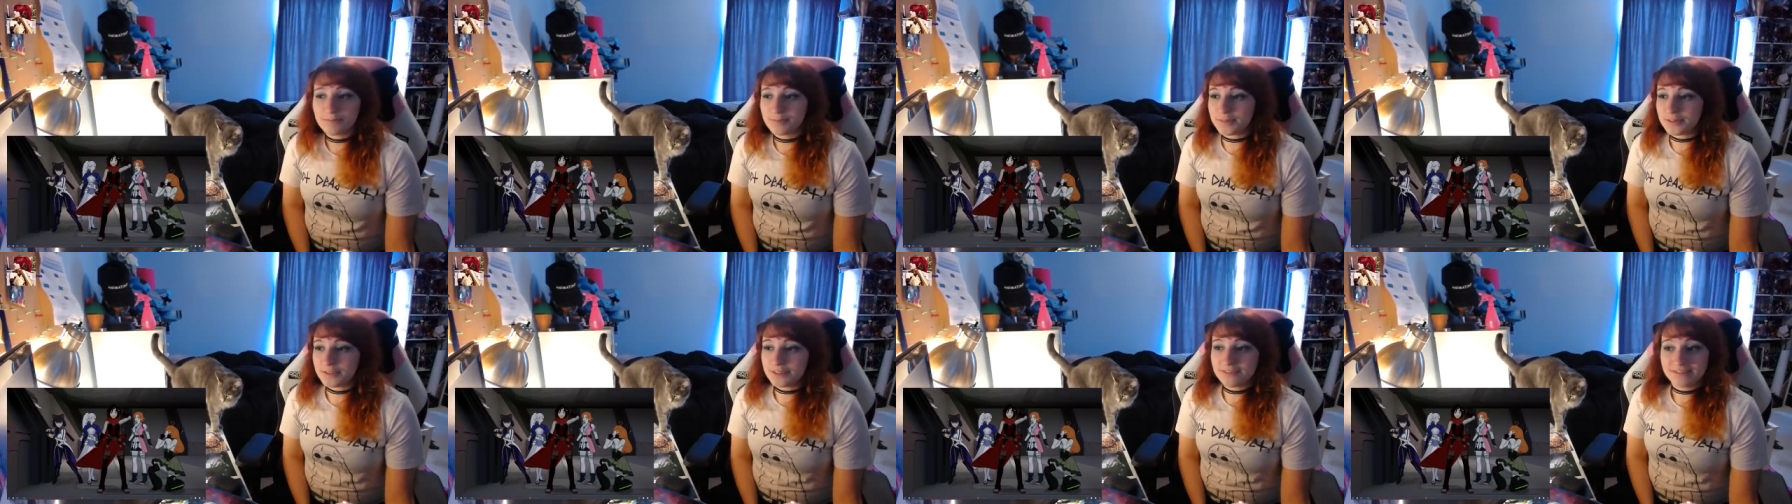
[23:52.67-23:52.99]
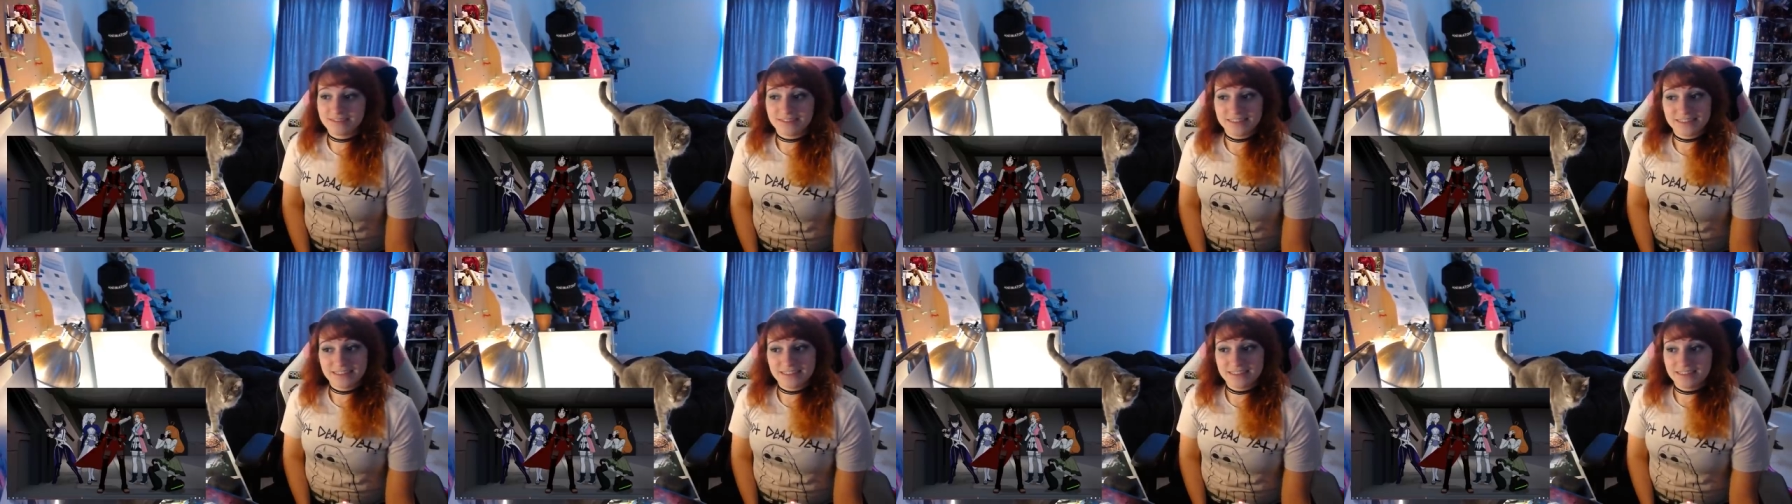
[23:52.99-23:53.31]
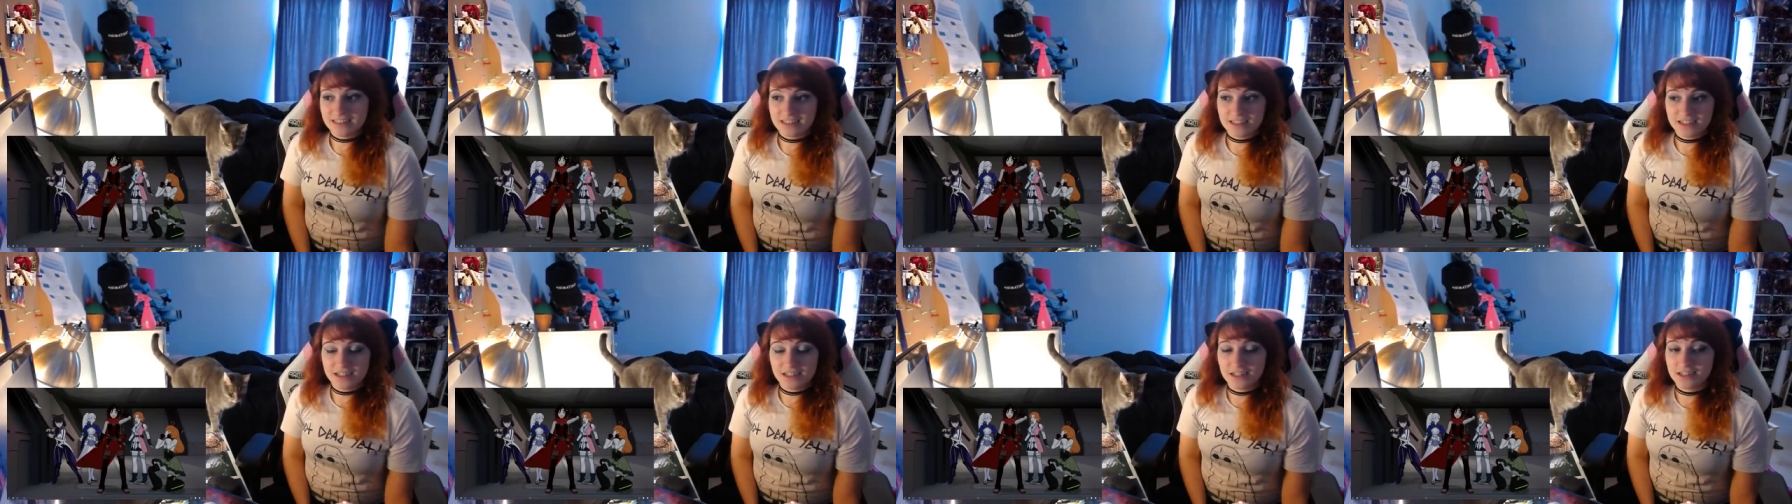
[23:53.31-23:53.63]
but
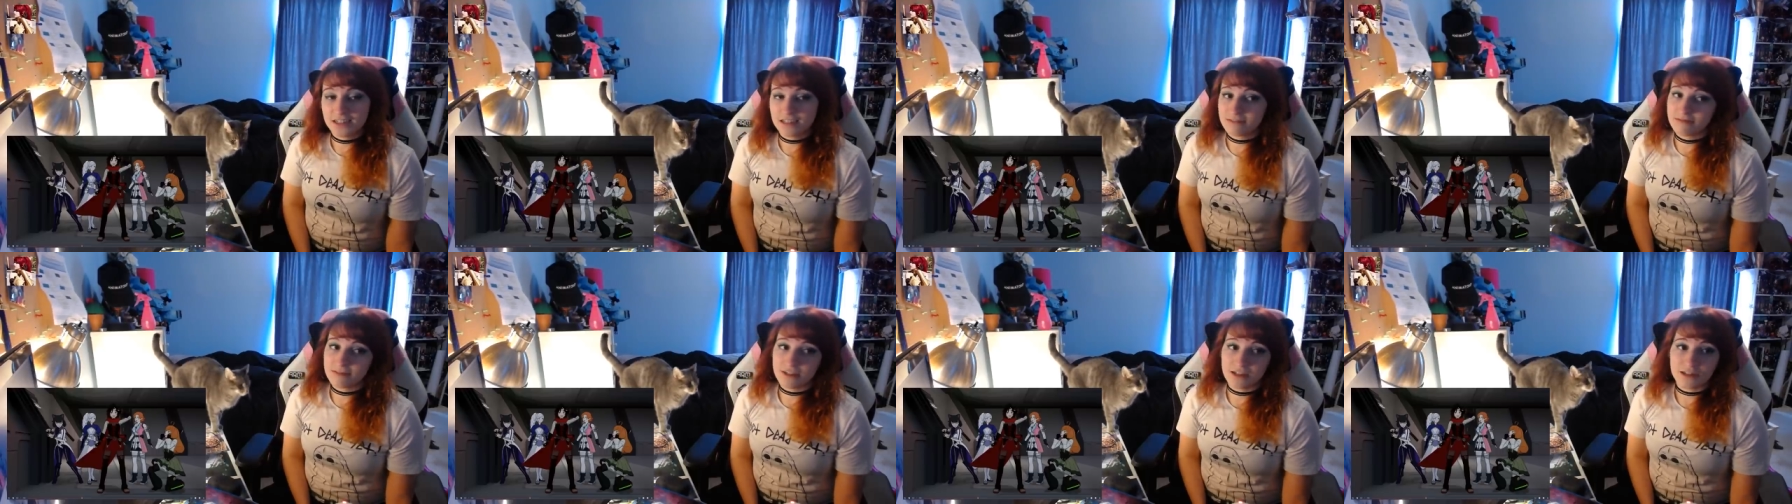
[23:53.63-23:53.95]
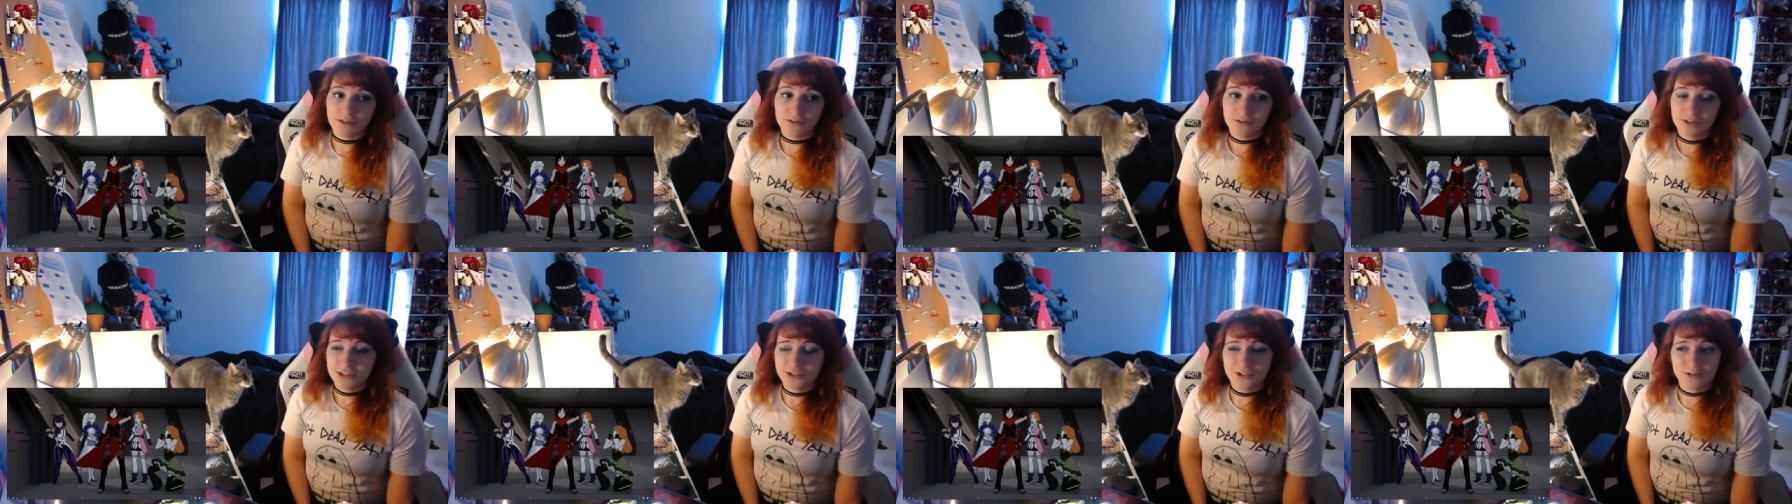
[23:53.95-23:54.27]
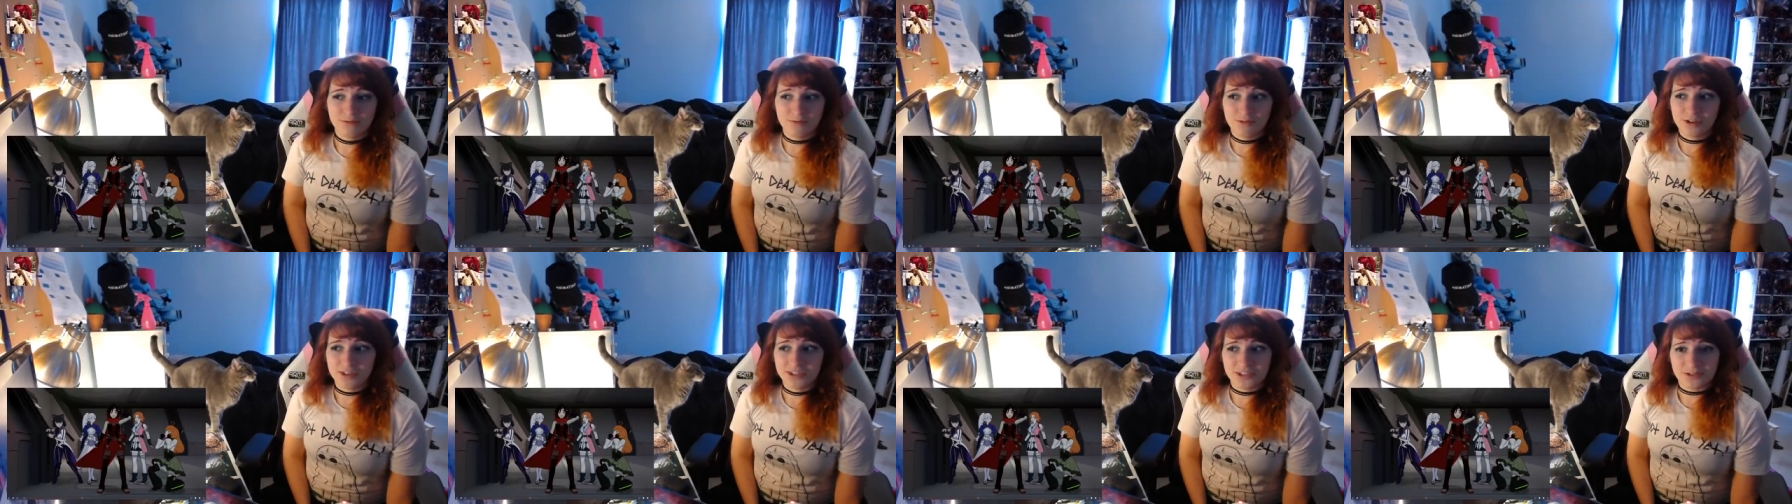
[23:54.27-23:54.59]
i don't think she
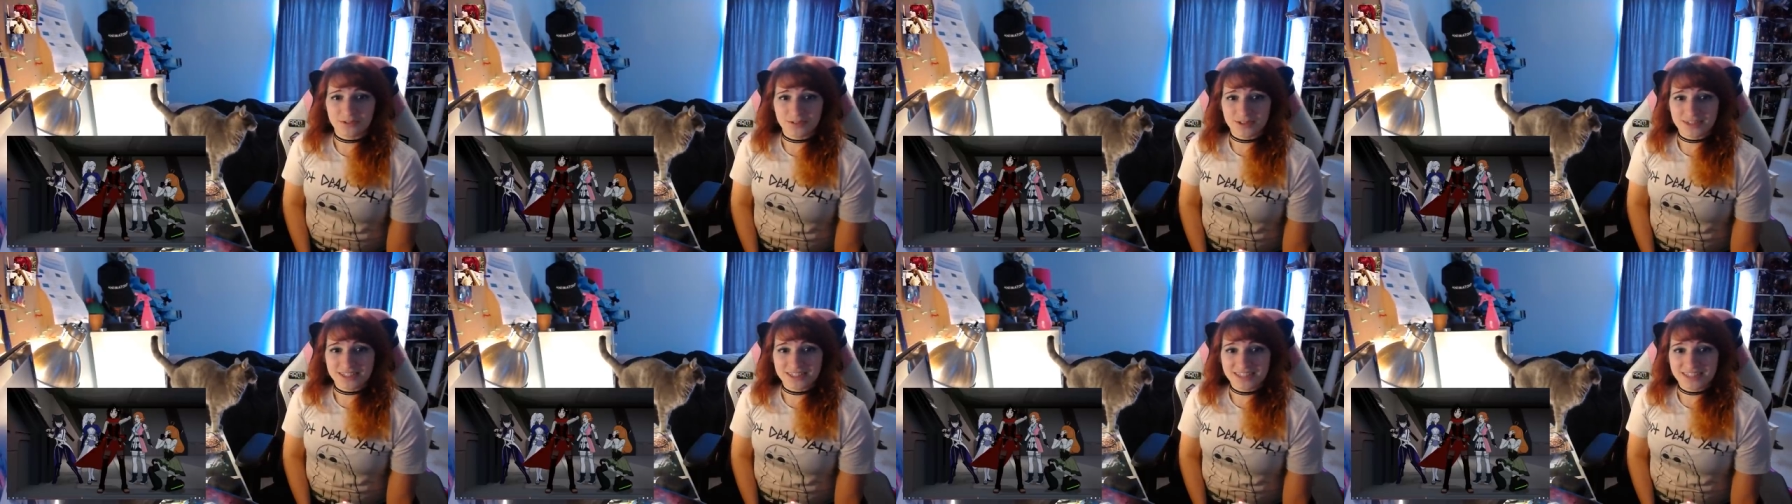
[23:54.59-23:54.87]
wanted to this